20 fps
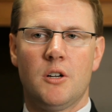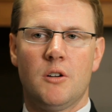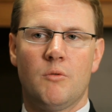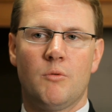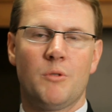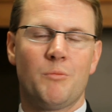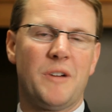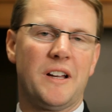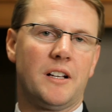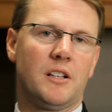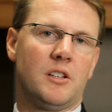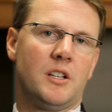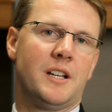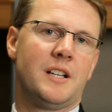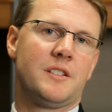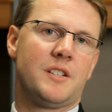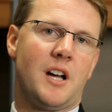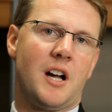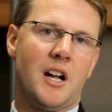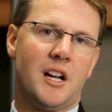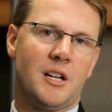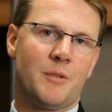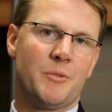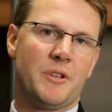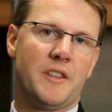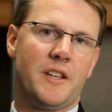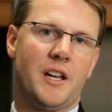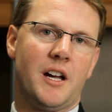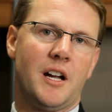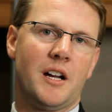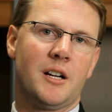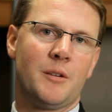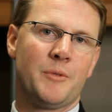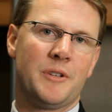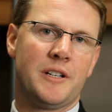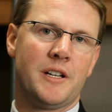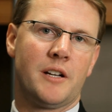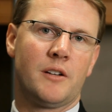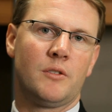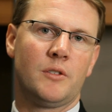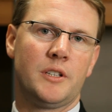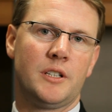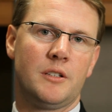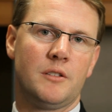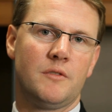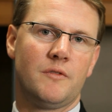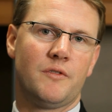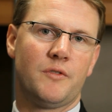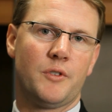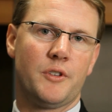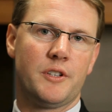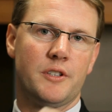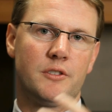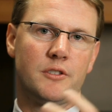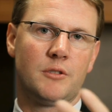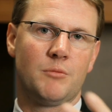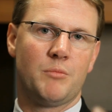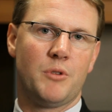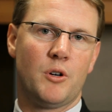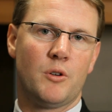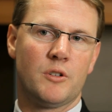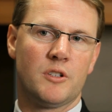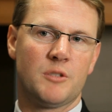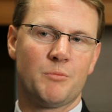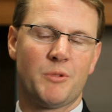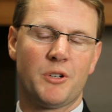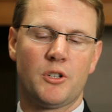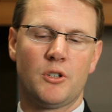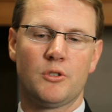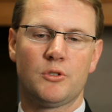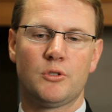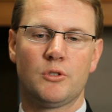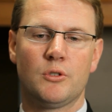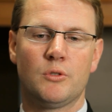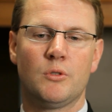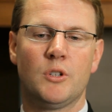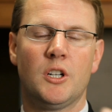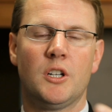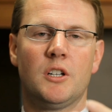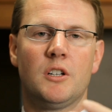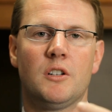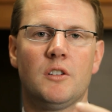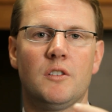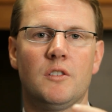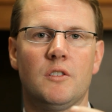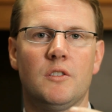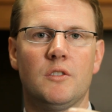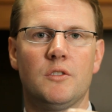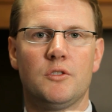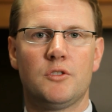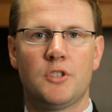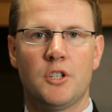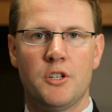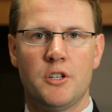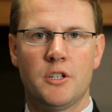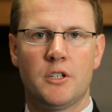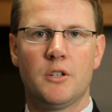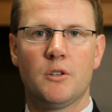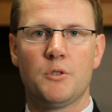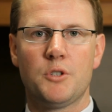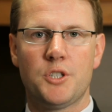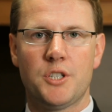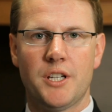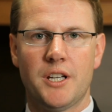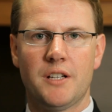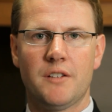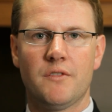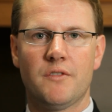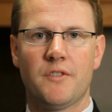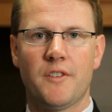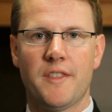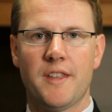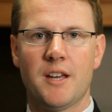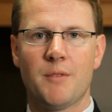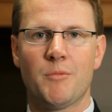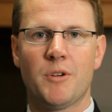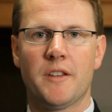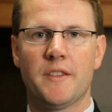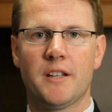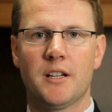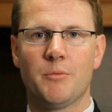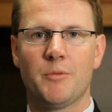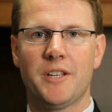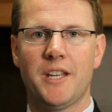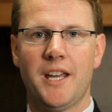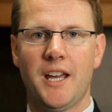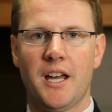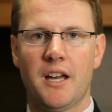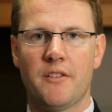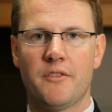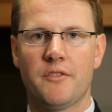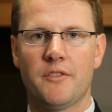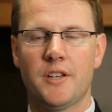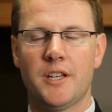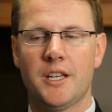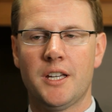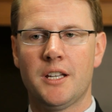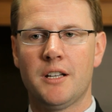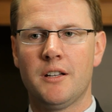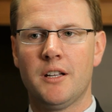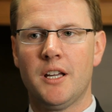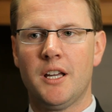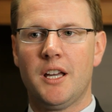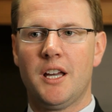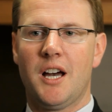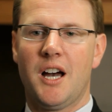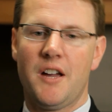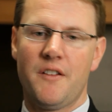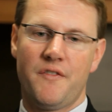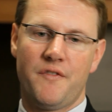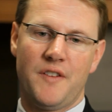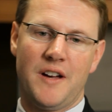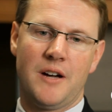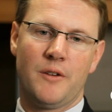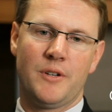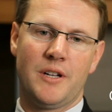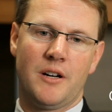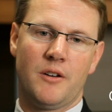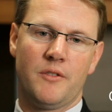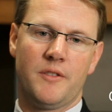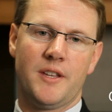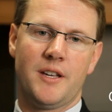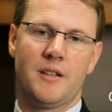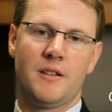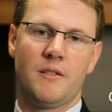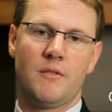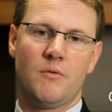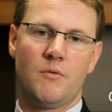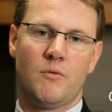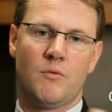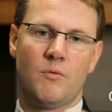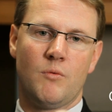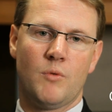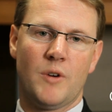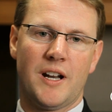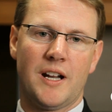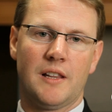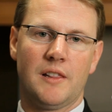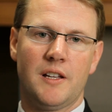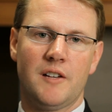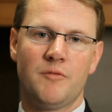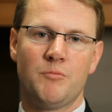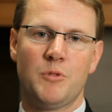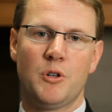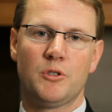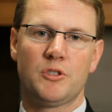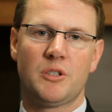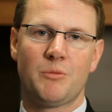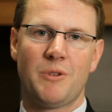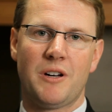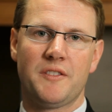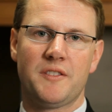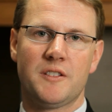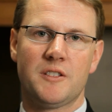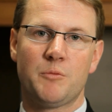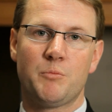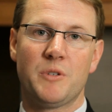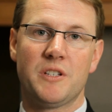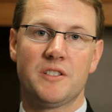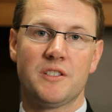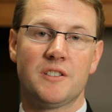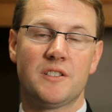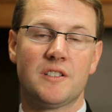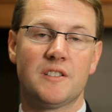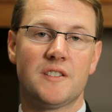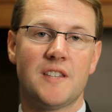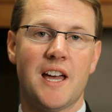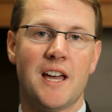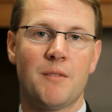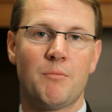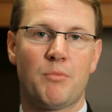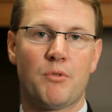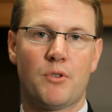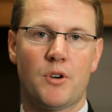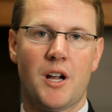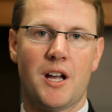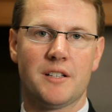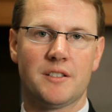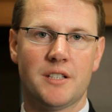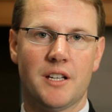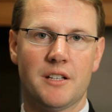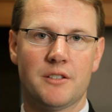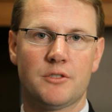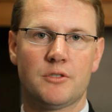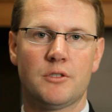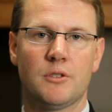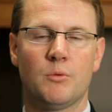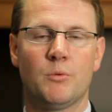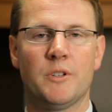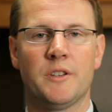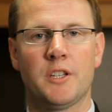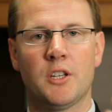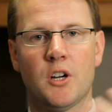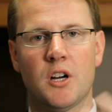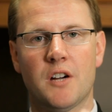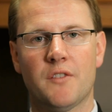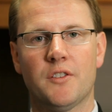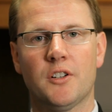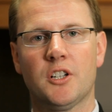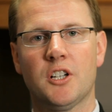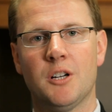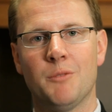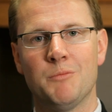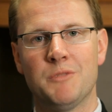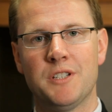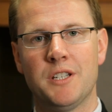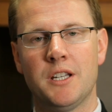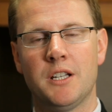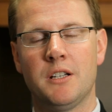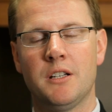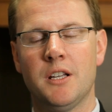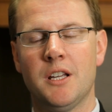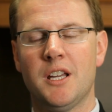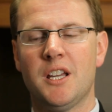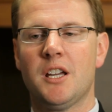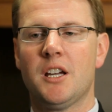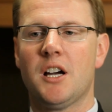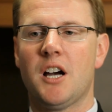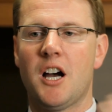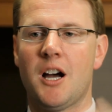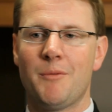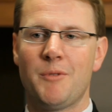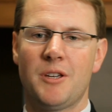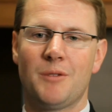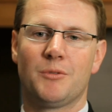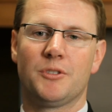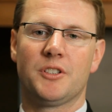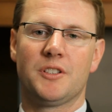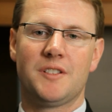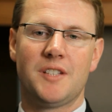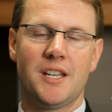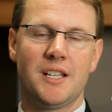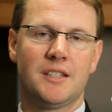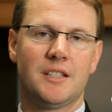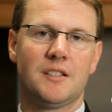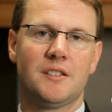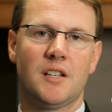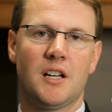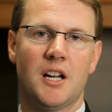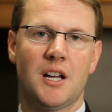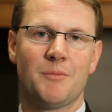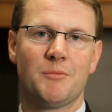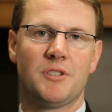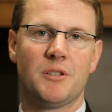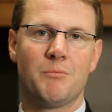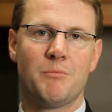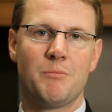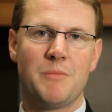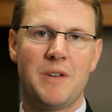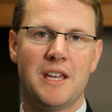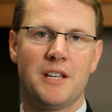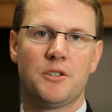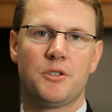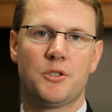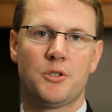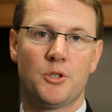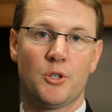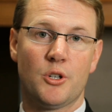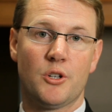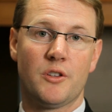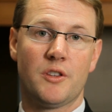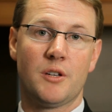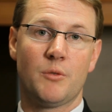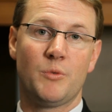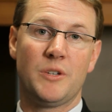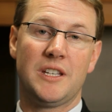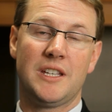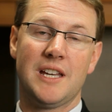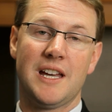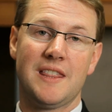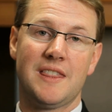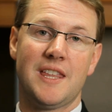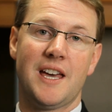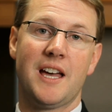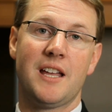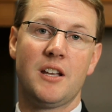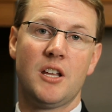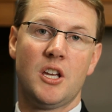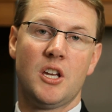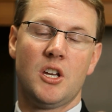When my clients hire me, they hire me not only for these components, but also to negotiate for them on their behalf. And I found out that what I love most about this business is that process. So when the offer comes in, I'm able to take the time to make sure that we get that